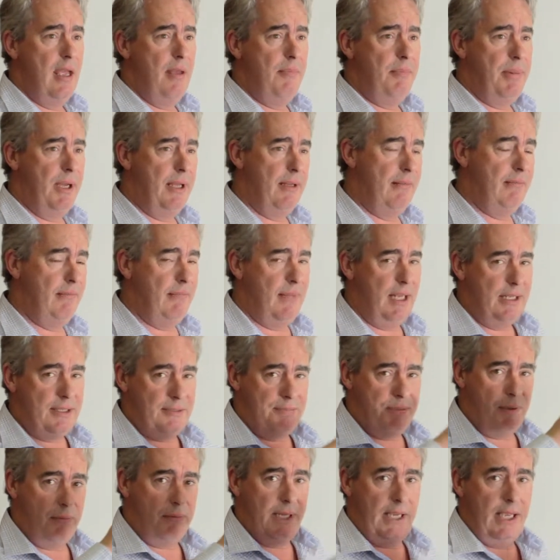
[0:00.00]
but that's
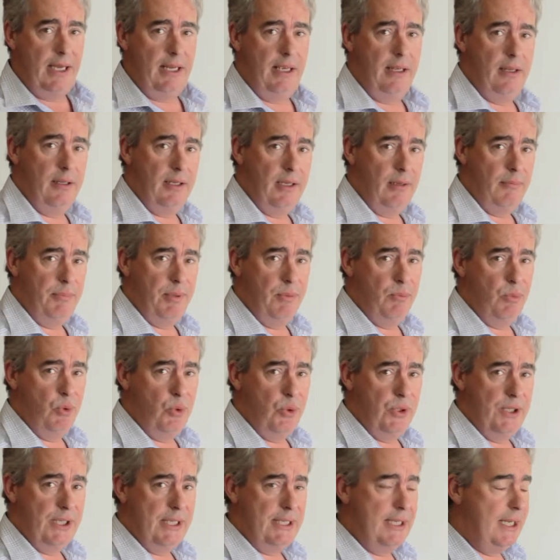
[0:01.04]
probably getting a little bit more
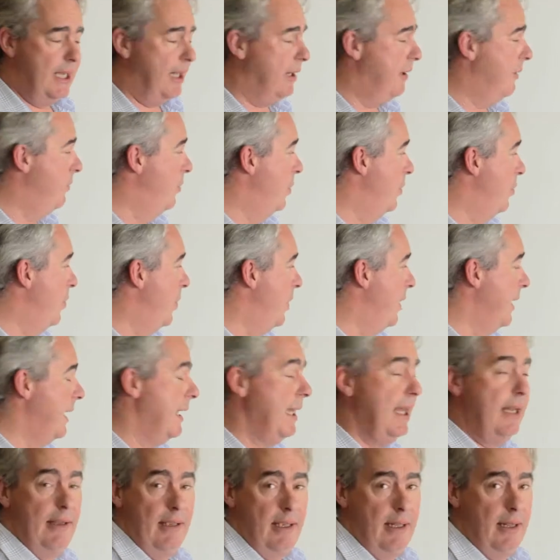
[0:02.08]
detail than we want to
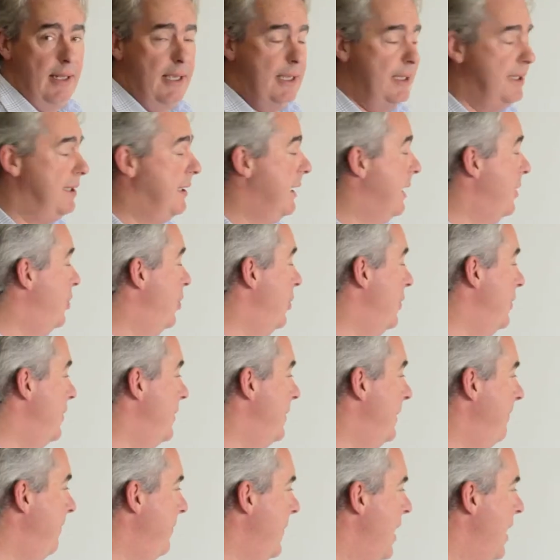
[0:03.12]
get in these sessions.